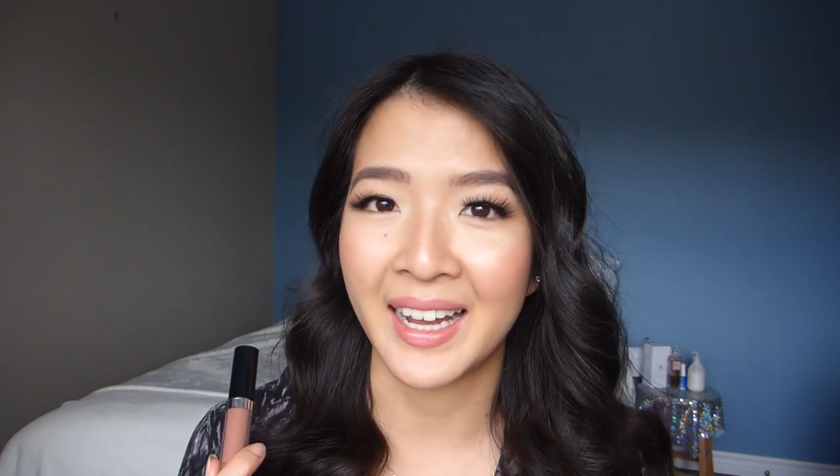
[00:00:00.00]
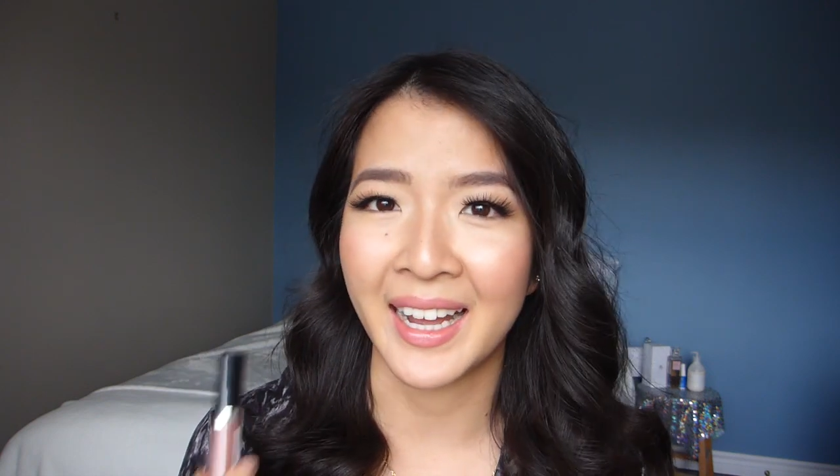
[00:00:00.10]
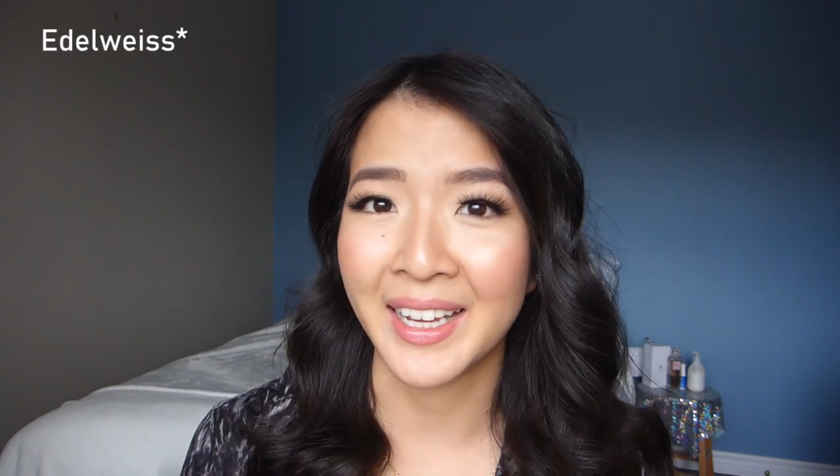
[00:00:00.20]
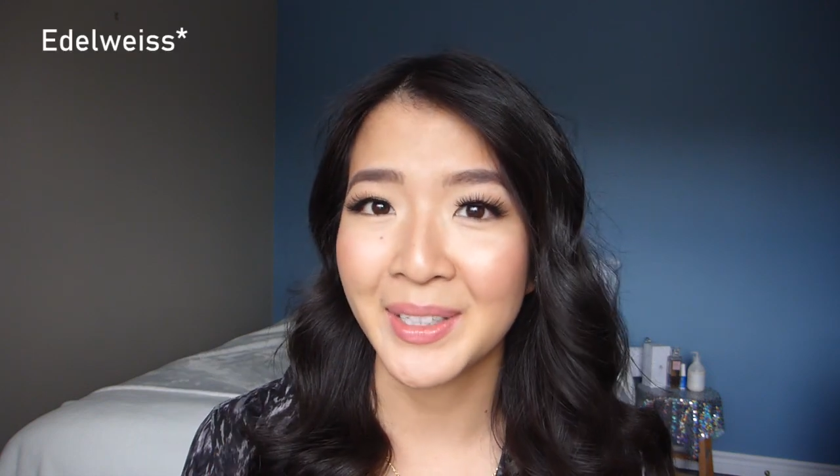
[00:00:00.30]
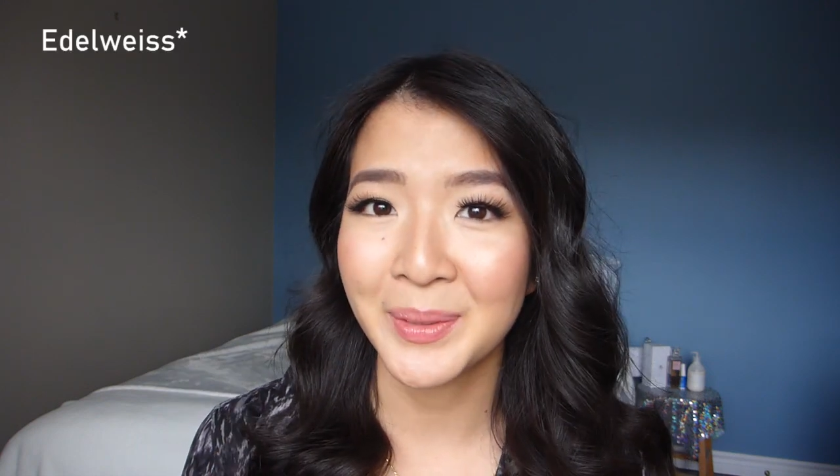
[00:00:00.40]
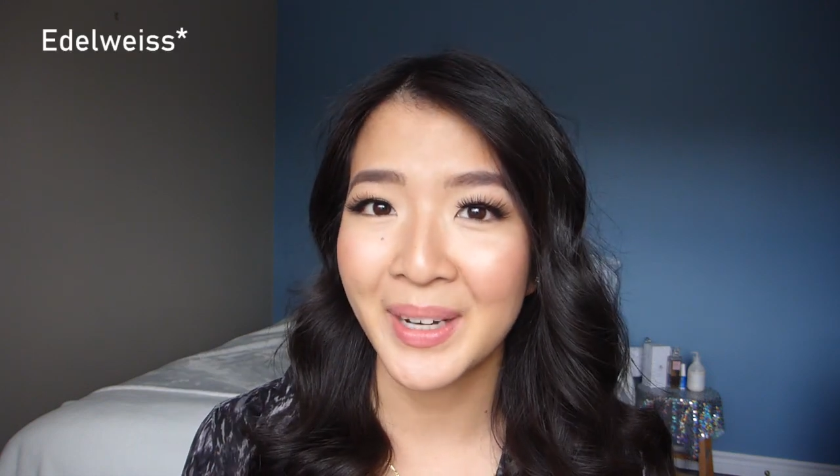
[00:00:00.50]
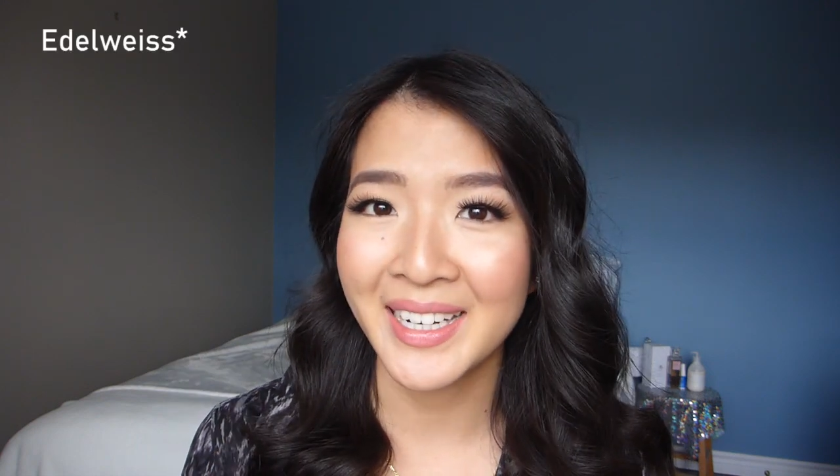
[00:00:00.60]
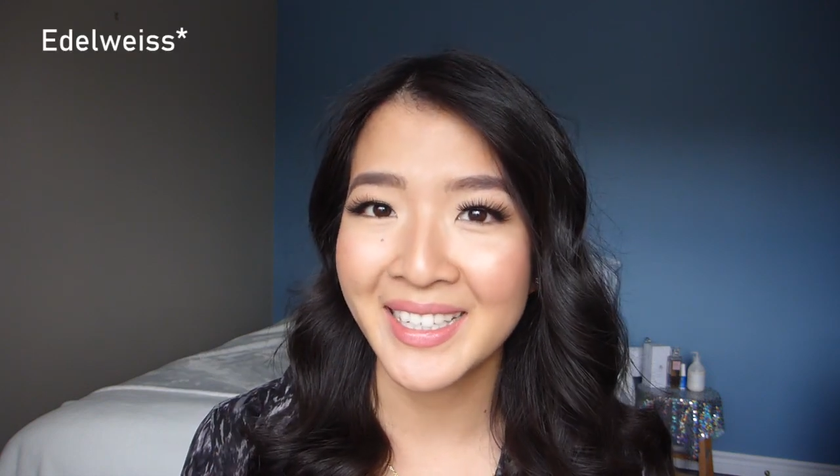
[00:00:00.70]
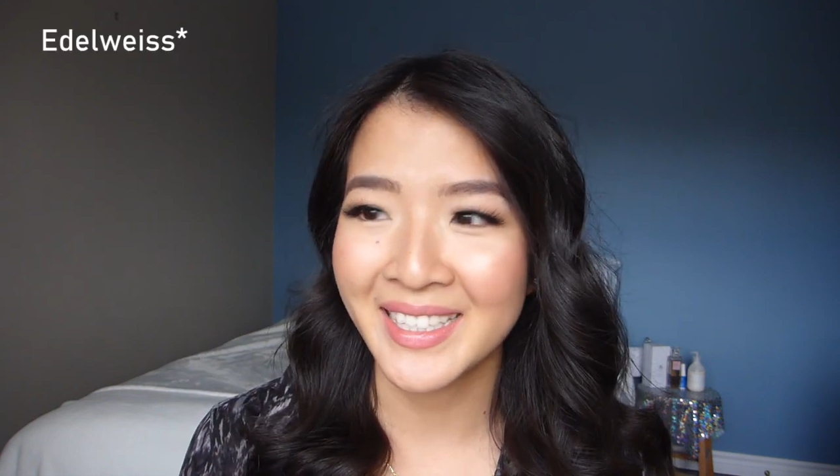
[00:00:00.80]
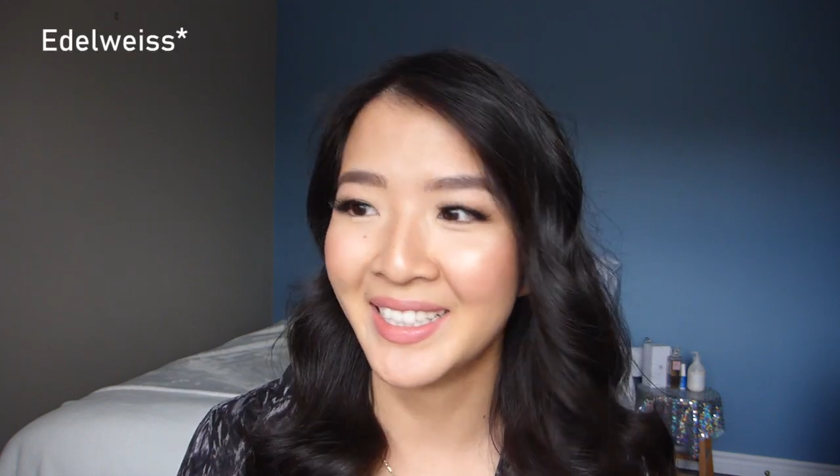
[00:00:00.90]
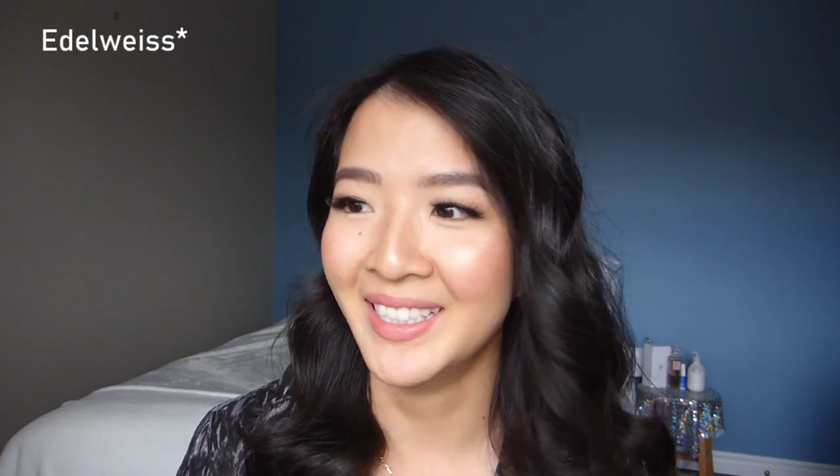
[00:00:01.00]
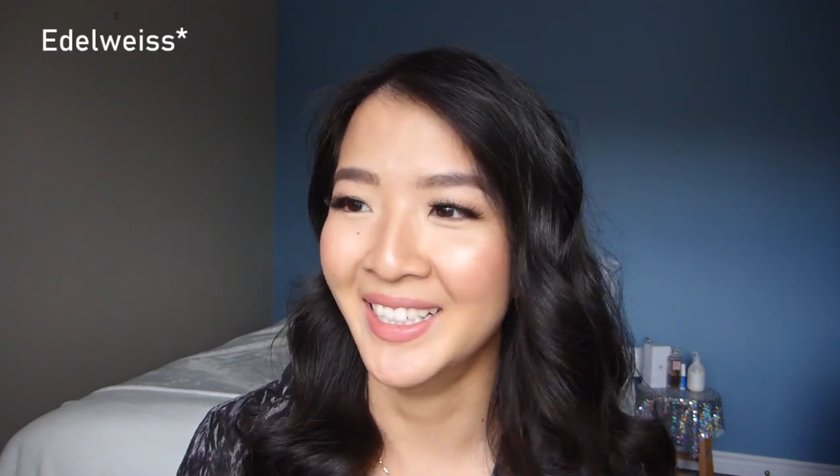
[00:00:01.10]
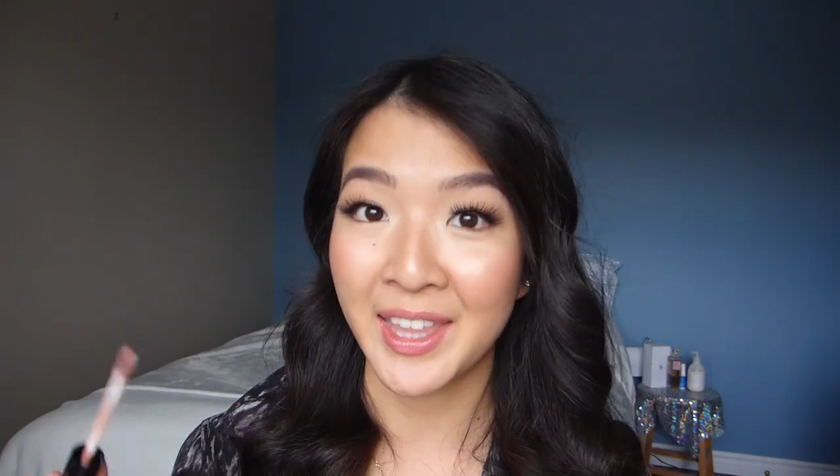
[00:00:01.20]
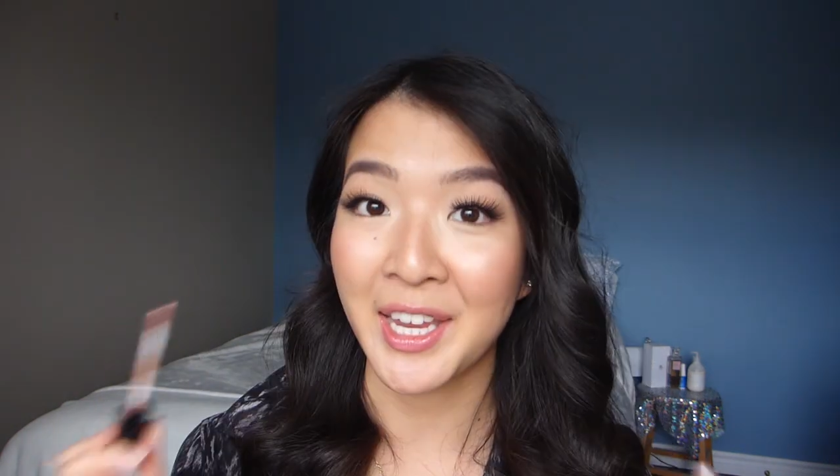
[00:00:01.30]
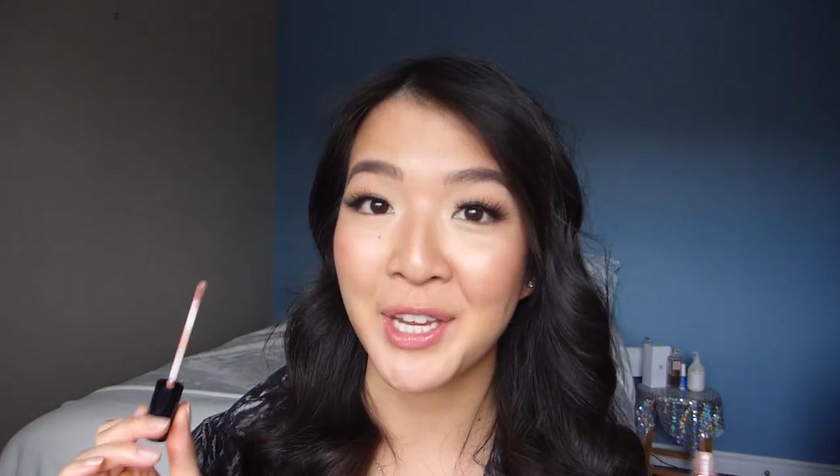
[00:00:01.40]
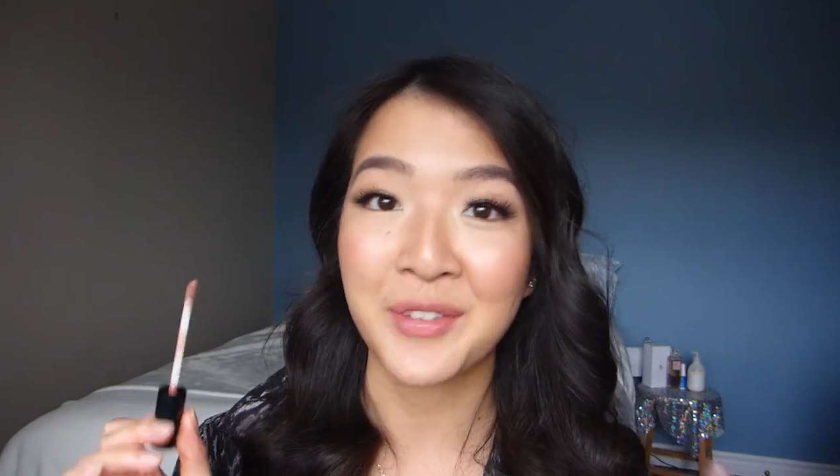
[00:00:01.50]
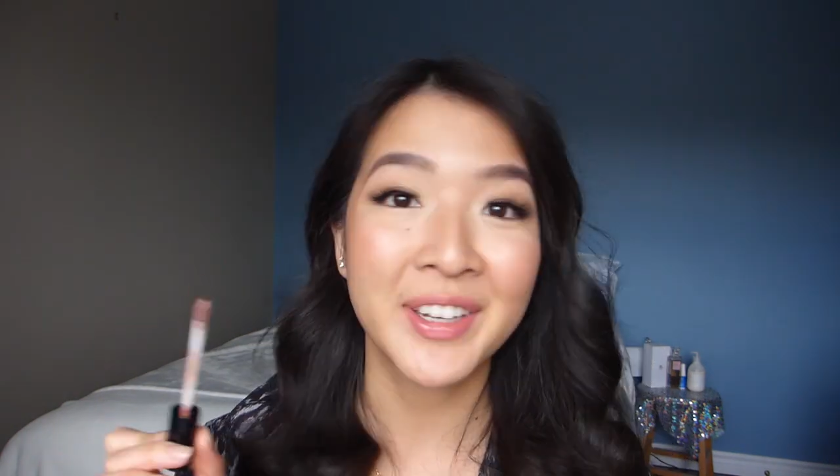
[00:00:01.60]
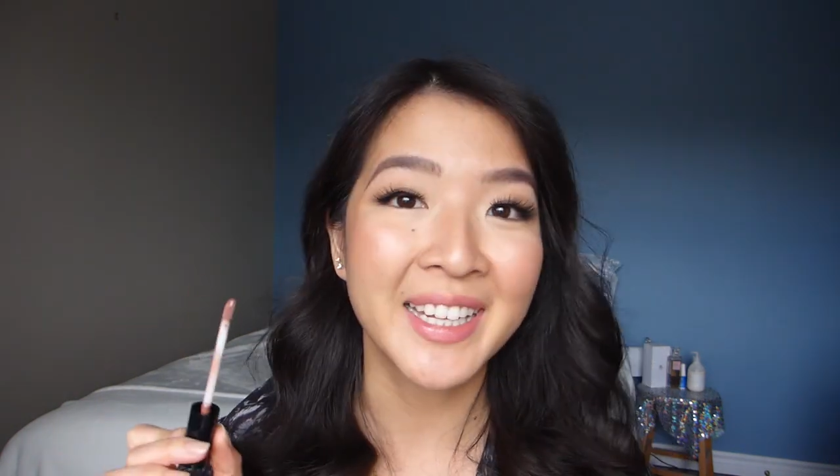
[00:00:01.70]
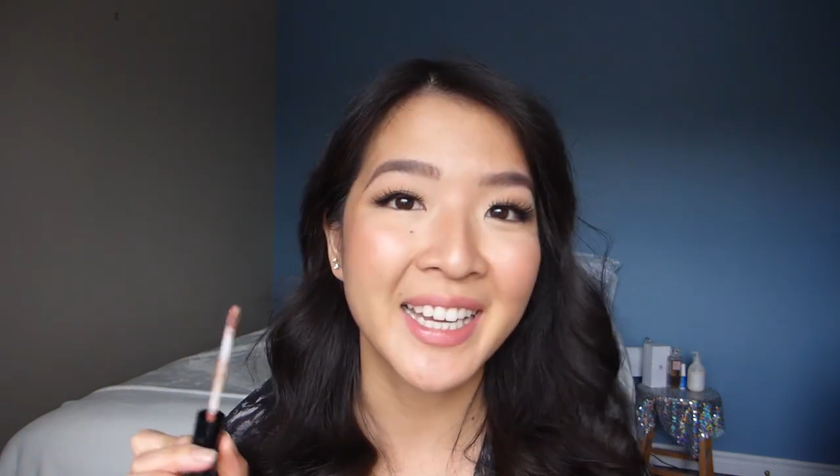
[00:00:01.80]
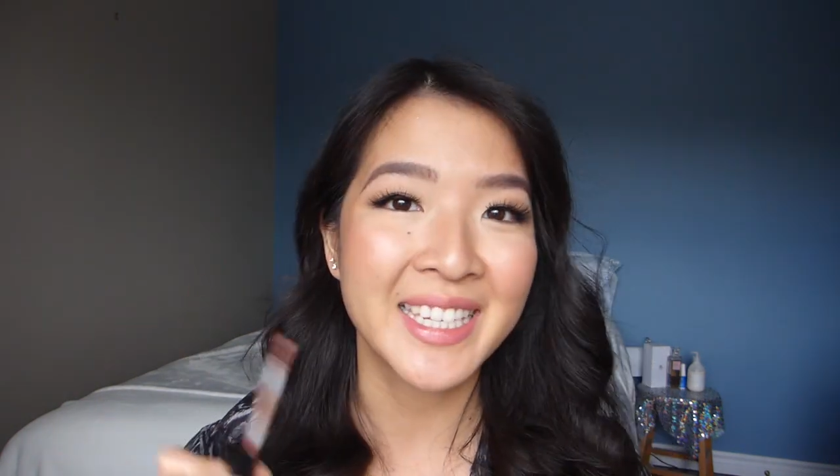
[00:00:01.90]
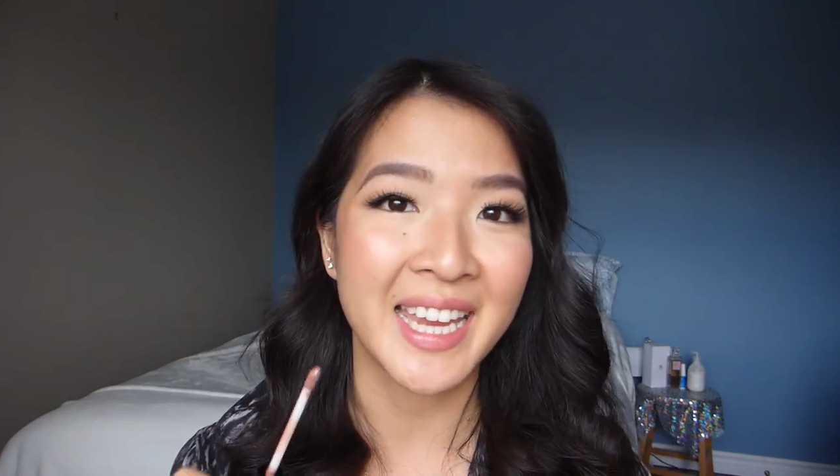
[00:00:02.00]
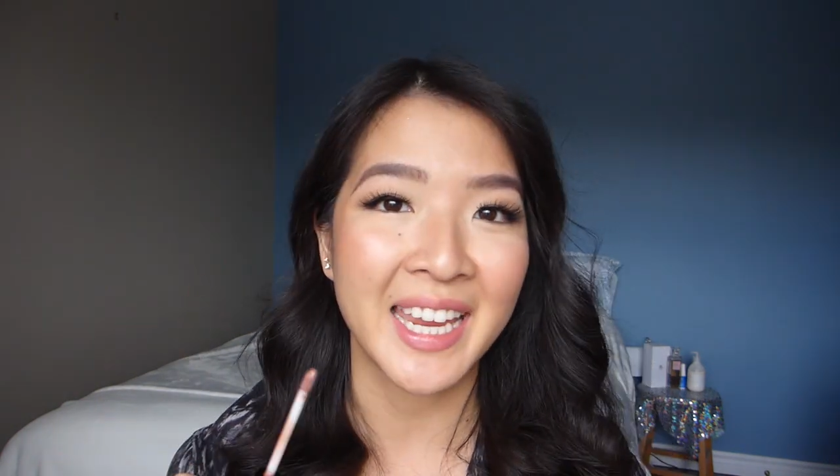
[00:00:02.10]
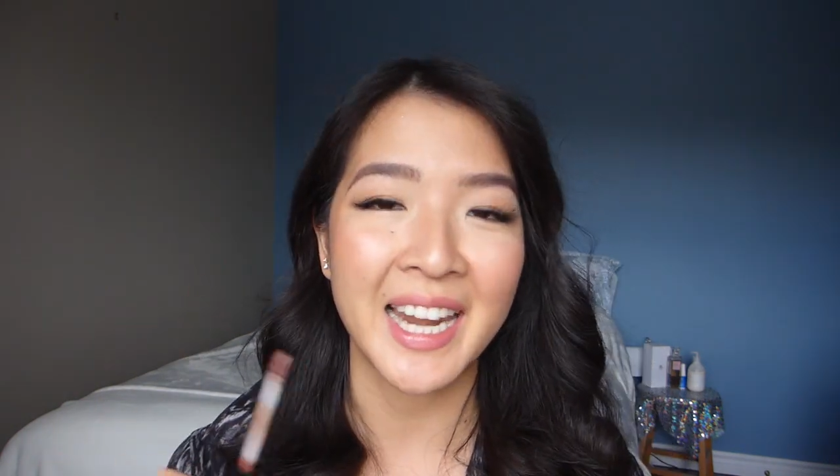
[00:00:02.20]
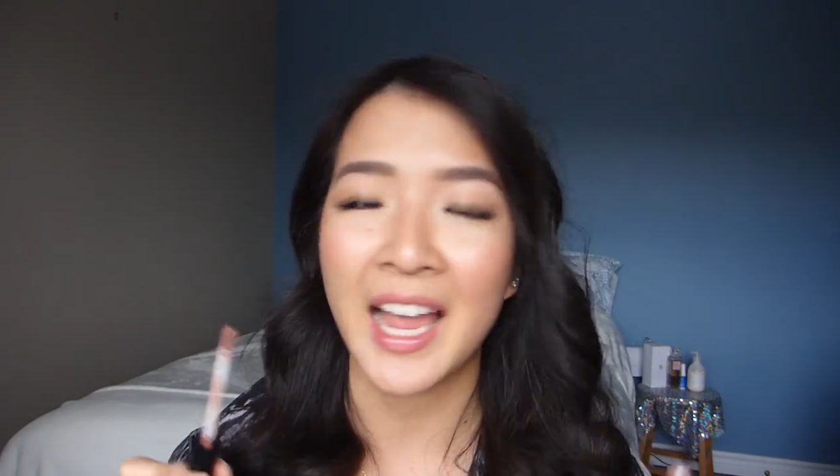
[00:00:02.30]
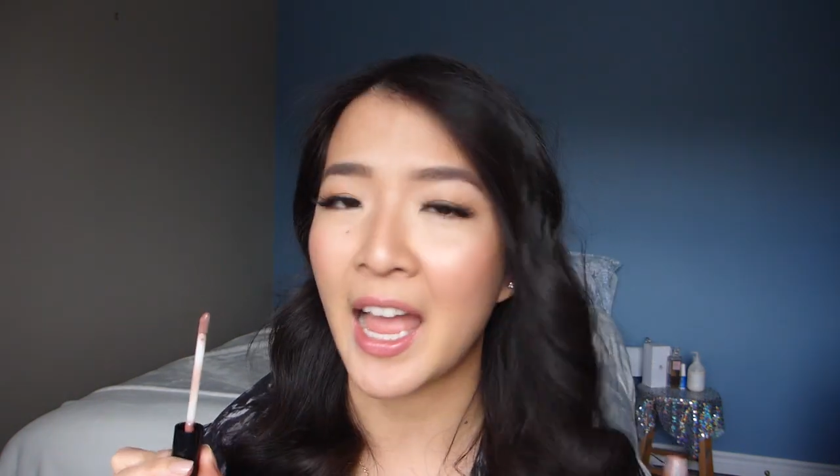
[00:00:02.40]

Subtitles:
Edelweiss. They even contain